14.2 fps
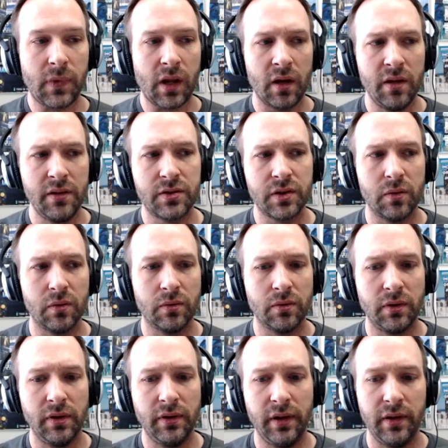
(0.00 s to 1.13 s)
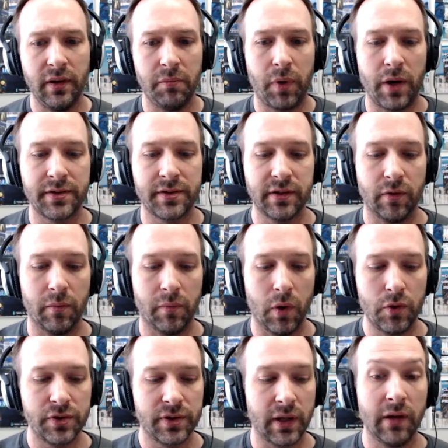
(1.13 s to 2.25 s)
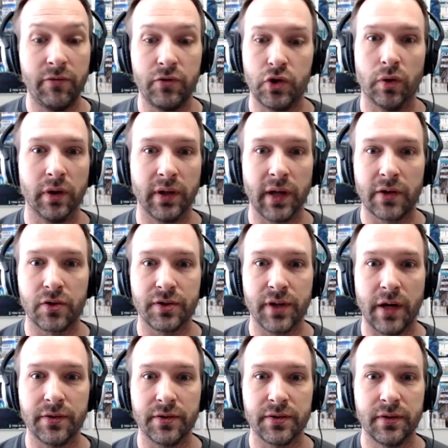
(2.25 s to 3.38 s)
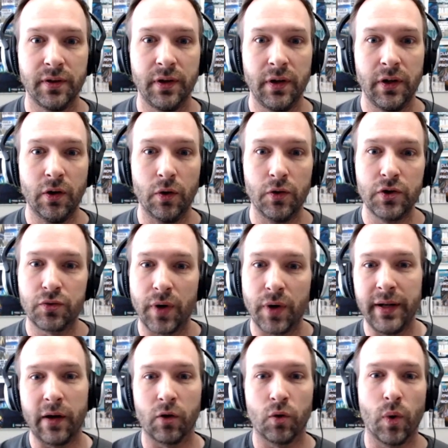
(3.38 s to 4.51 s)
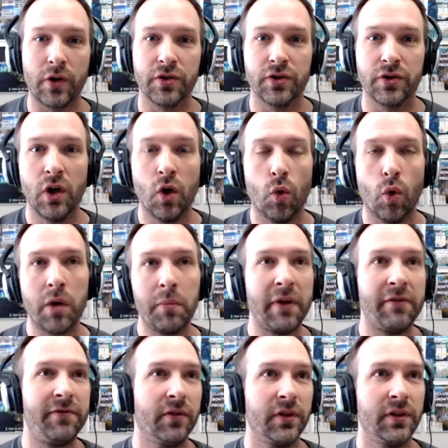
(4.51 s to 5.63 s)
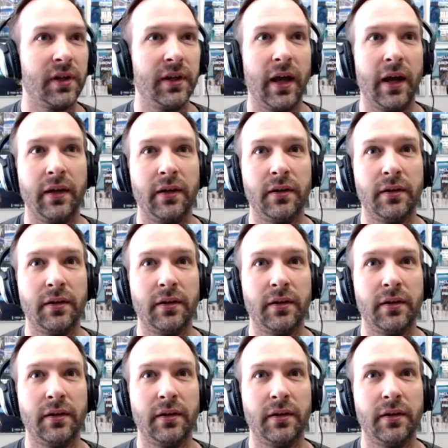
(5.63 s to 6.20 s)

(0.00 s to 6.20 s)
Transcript: And so in, in the process of emotions, I love journaling exercises. You know, I'm just writing down questions. What am I feeling today?